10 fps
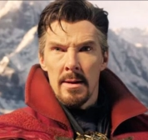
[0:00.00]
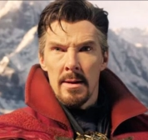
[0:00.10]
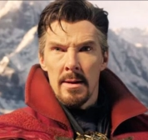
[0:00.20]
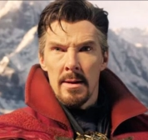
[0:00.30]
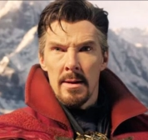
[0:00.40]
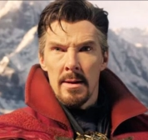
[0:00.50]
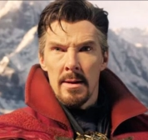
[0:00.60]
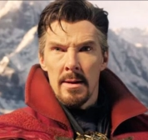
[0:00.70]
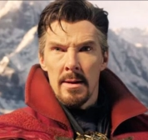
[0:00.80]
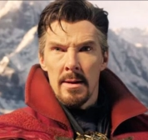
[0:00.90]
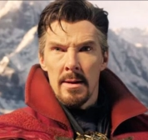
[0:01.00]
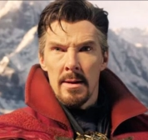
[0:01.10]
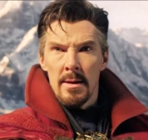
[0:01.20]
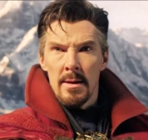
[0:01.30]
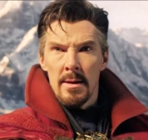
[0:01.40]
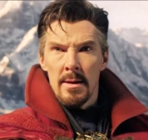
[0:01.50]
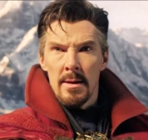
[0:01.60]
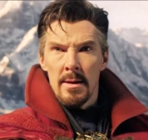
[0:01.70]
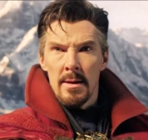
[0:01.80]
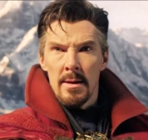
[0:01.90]

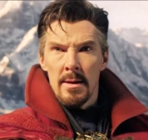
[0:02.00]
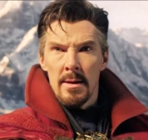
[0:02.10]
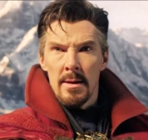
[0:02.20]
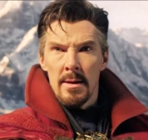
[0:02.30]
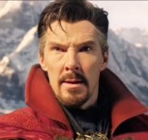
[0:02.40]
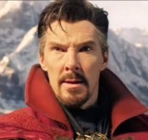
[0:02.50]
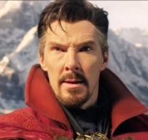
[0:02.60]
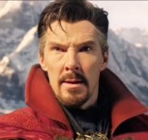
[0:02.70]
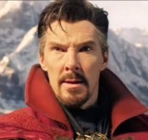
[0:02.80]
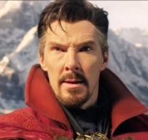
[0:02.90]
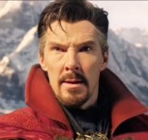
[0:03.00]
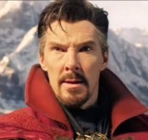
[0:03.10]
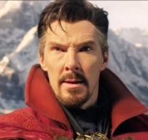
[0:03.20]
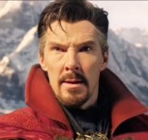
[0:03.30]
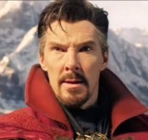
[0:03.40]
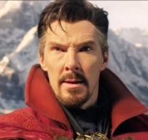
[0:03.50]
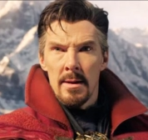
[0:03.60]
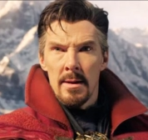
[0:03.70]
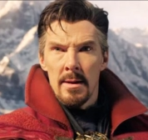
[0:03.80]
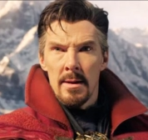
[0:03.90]

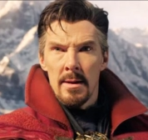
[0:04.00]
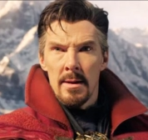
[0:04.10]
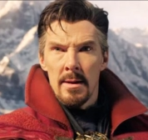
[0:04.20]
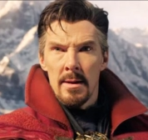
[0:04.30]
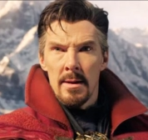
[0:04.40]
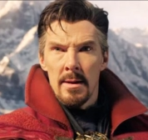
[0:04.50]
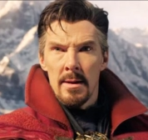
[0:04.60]
This is a still picture; no speech is visible.